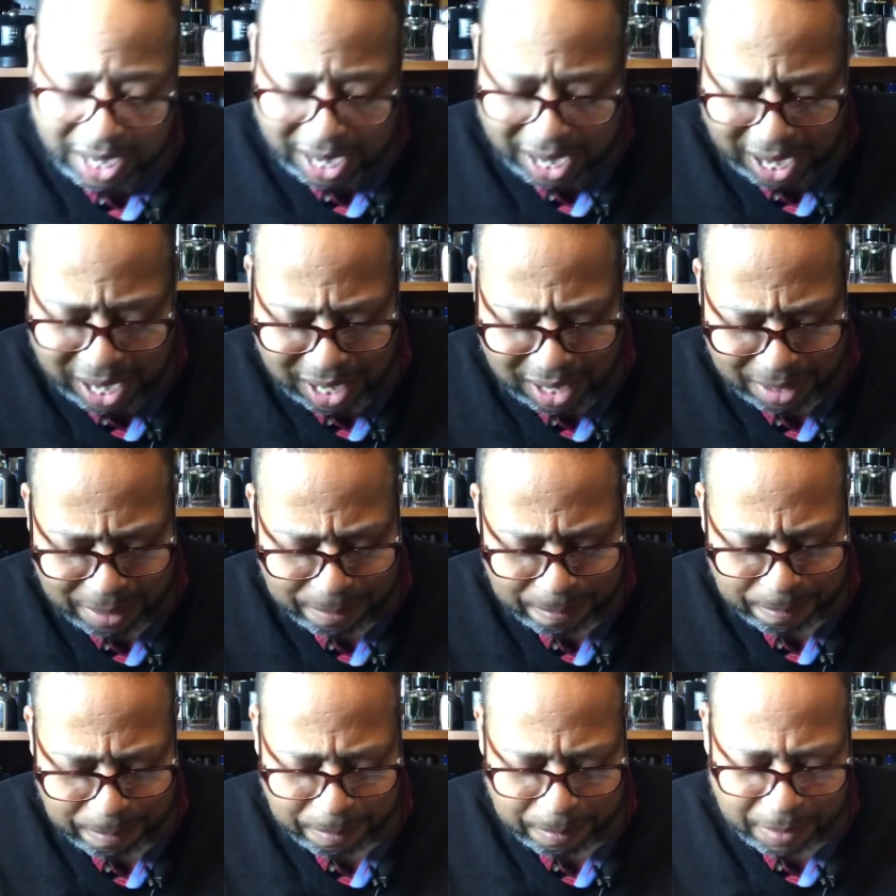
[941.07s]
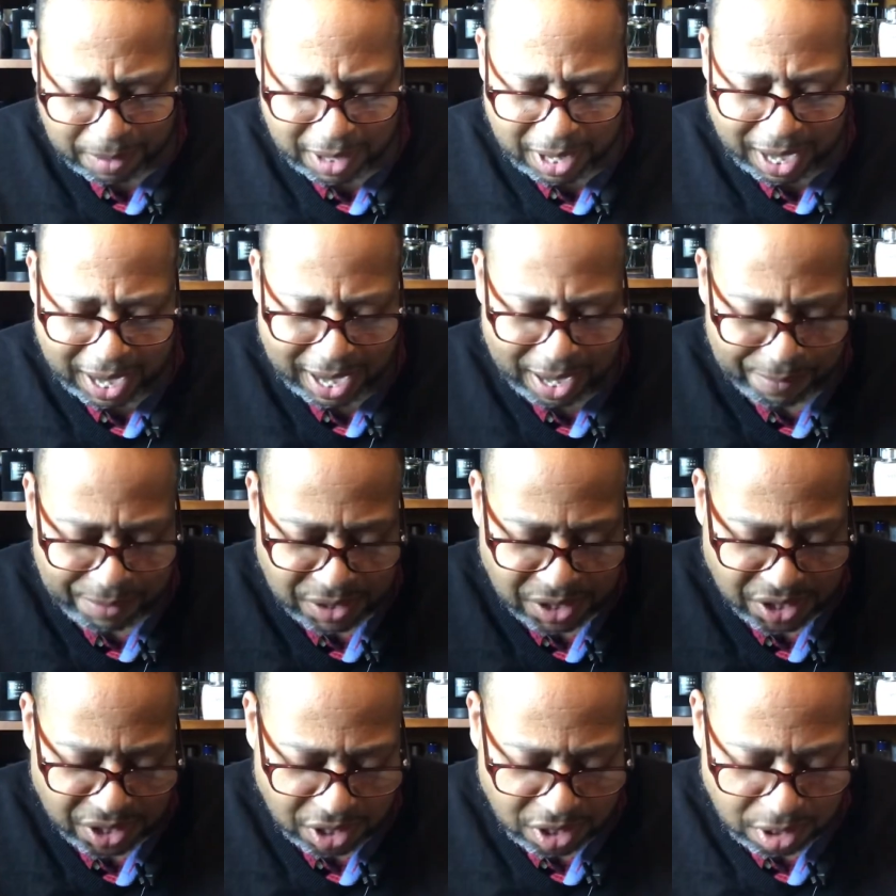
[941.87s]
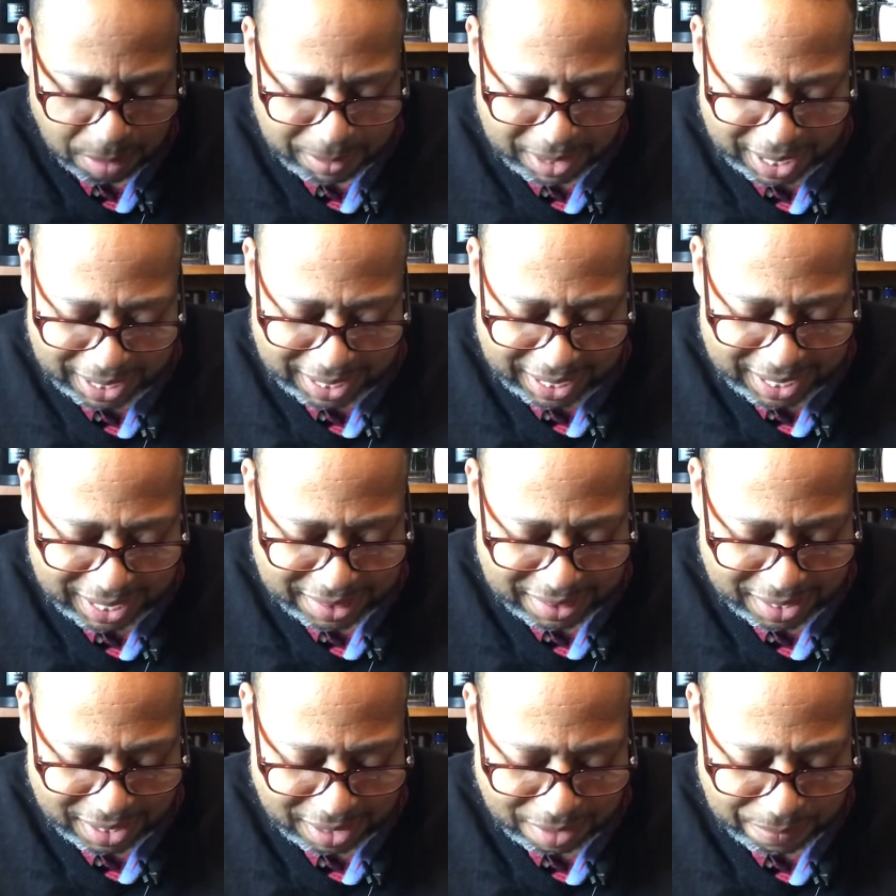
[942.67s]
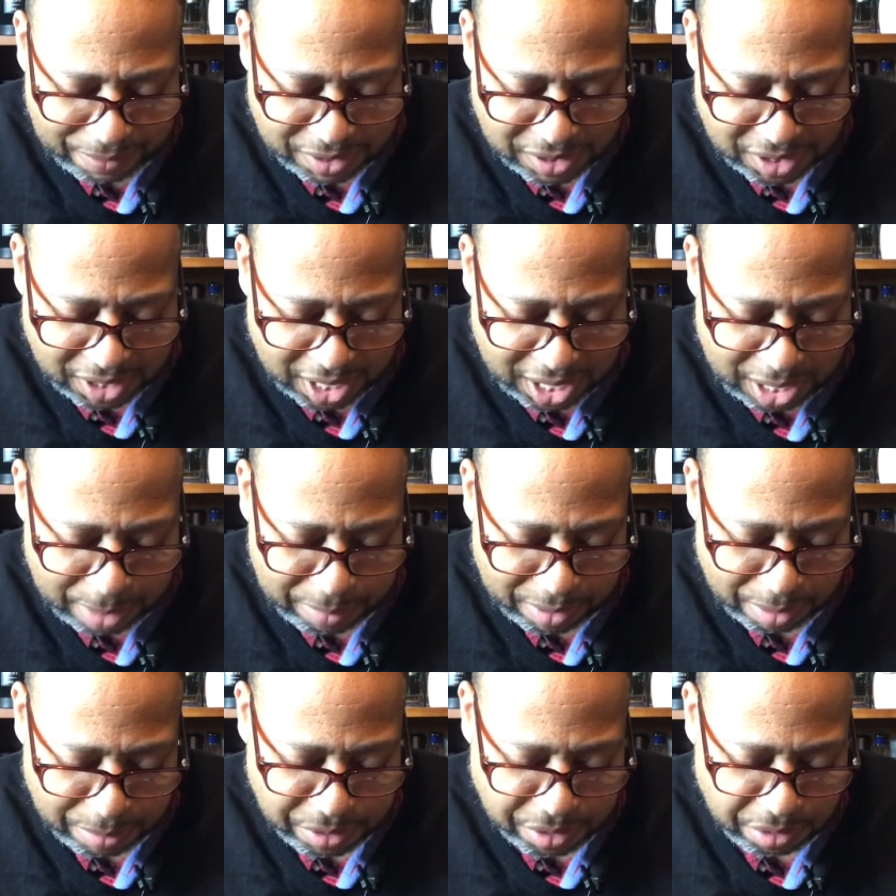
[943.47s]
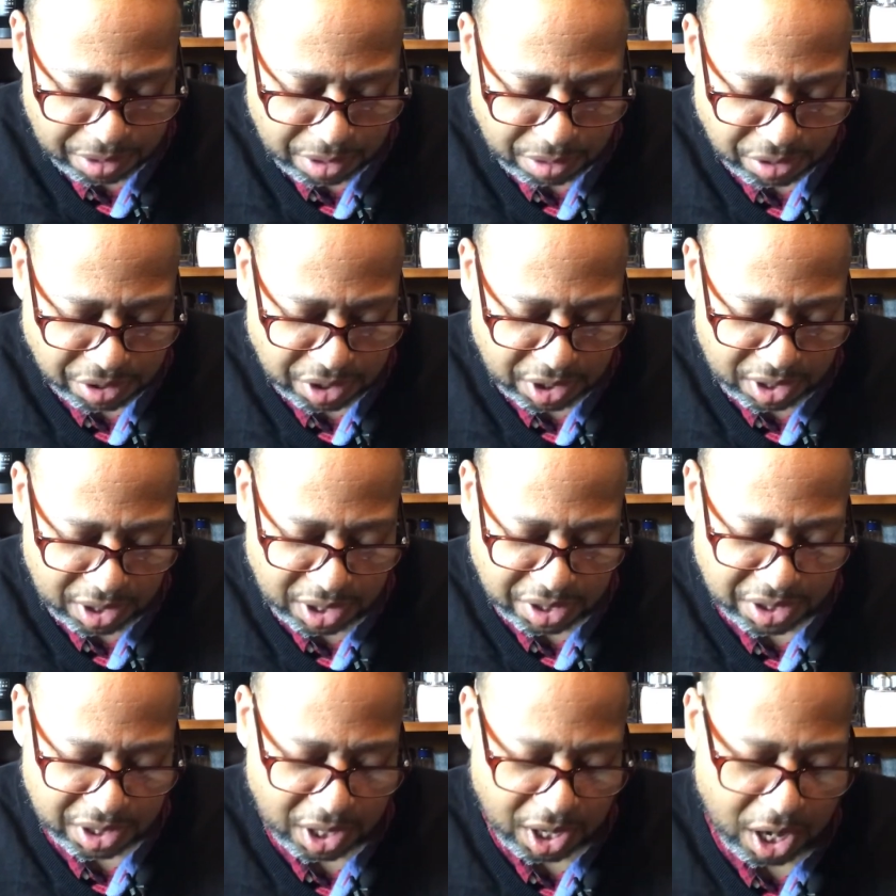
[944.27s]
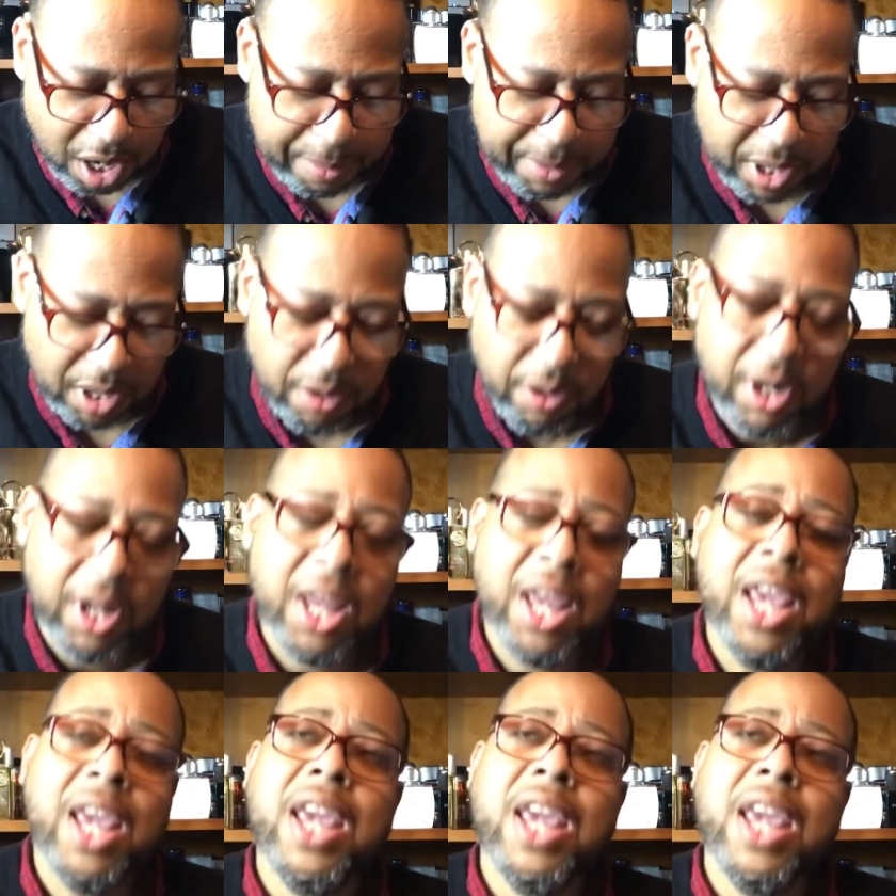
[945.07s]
Um, I have a sub, and I can't think of his name, but I'm sure he'll see this and comment on it.